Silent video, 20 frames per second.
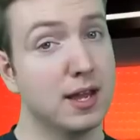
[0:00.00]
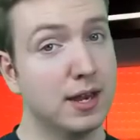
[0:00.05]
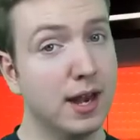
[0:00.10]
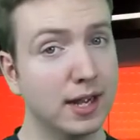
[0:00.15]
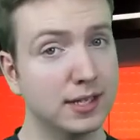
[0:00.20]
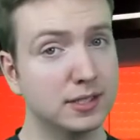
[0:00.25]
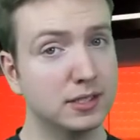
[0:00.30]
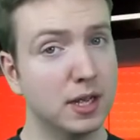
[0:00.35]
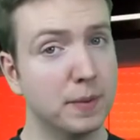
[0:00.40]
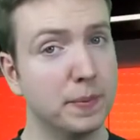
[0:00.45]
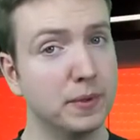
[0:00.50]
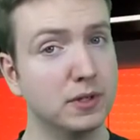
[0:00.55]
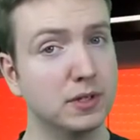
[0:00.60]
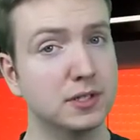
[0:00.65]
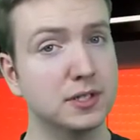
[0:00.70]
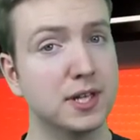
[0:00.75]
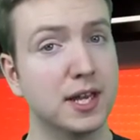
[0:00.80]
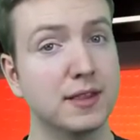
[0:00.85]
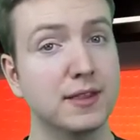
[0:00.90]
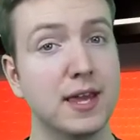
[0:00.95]
Next up, it
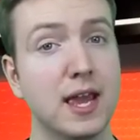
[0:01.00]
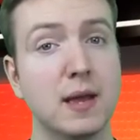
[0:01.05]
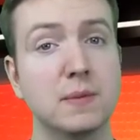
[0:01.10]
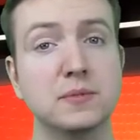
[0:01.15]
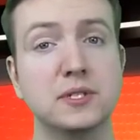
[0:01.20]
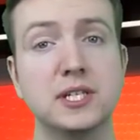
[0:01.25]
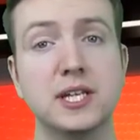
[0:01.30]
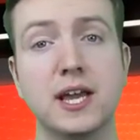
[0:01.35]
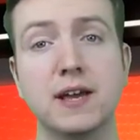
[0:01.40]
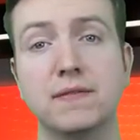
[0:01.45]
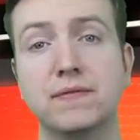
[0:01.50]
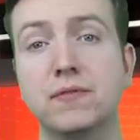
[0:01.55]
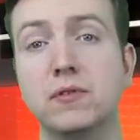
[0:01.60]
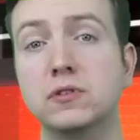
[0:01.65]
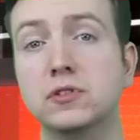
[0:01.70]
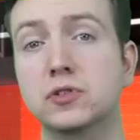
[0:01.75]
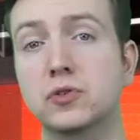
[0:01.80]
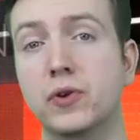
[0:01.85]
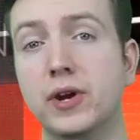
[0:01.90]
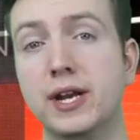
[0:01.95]
looks like the MCN
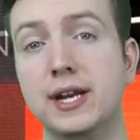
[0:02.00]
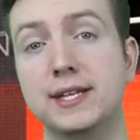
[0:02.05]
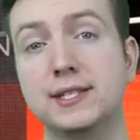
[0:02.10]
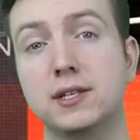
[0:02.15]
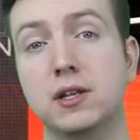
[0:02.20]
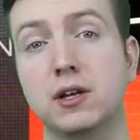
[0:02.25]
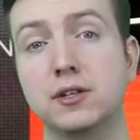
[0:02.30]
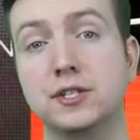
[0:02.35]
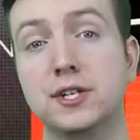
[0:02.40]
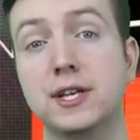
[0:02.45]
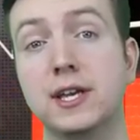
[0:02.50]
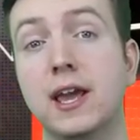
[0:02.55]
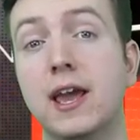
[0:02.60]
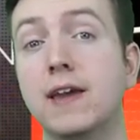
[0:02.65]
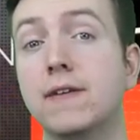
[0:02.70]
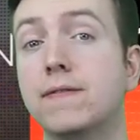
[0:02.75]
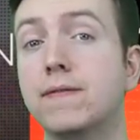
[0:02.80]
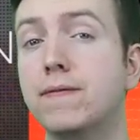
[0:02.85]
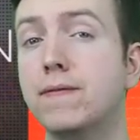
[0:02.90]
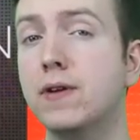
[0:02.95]
Fullscreen is launching
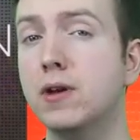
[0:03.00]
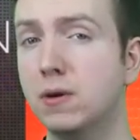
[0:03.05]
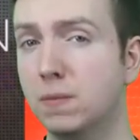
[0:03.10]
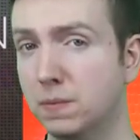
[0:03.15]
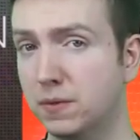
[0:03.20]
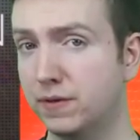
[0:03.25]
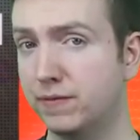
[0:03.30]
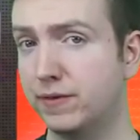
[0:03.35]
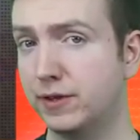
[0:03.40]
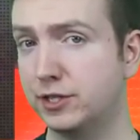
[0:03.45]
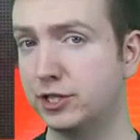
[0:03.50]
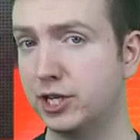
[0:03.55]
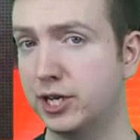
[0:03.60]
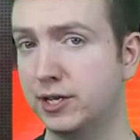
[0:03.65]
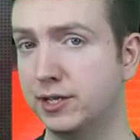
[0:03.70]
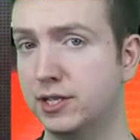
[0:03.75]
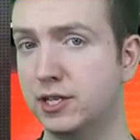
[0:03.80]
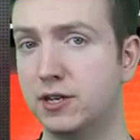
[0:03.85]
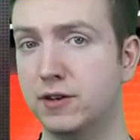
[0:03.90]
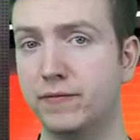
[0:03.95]
a film
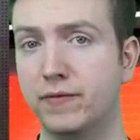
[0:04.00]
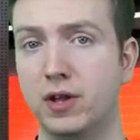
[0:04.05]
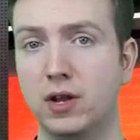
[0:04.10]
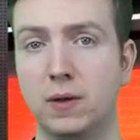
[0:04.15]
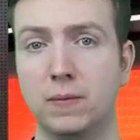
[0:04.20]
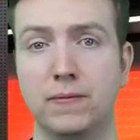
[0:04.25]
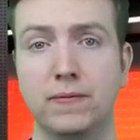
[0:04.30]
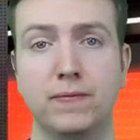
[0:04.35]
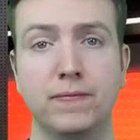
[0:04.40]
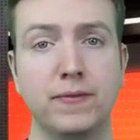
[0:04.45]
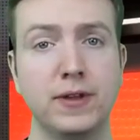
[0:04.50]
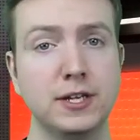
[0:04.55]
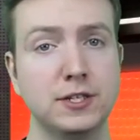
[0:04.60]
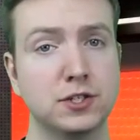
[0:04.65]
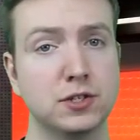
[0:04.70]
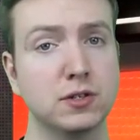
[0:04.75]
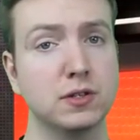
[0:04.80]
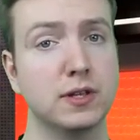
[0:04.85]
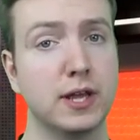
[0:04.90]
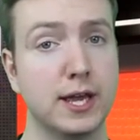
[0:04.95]
division to develop
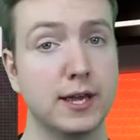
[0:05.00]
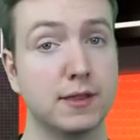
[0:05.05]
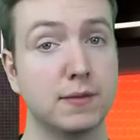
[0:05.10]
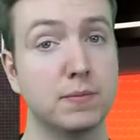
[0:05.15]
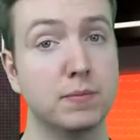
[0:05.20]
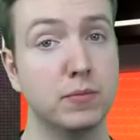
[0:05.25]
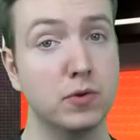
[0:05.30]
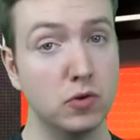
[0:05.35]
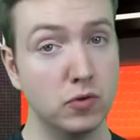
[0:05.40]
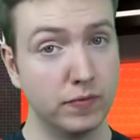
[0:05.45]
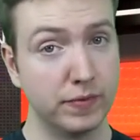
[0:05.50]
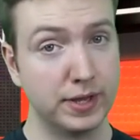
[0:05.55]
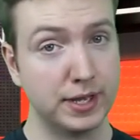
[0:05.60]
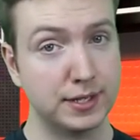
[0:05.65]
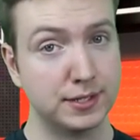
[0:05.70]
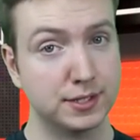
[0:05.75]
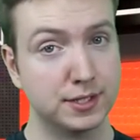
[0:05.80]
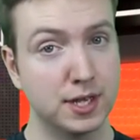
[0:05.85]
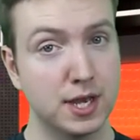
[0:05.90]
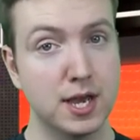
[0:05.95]
feature-length
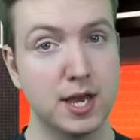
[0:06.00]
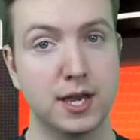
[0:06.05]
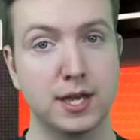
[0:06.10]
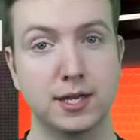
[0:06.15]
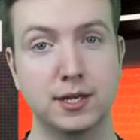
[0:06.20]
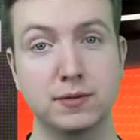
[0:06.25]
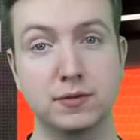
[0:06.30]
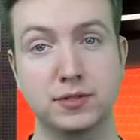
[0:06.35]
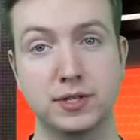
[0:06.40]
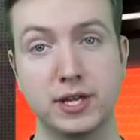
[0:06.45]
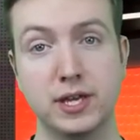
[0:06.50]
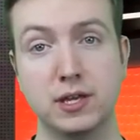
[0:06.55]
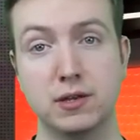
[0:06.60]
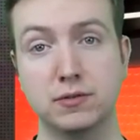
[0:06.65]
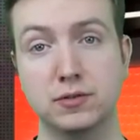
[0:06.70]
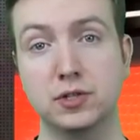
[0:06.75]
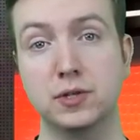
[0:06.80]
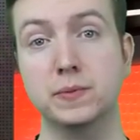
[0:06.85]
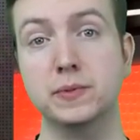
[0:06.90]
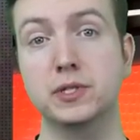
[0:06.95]
movies using
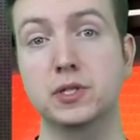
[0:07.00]
YouTube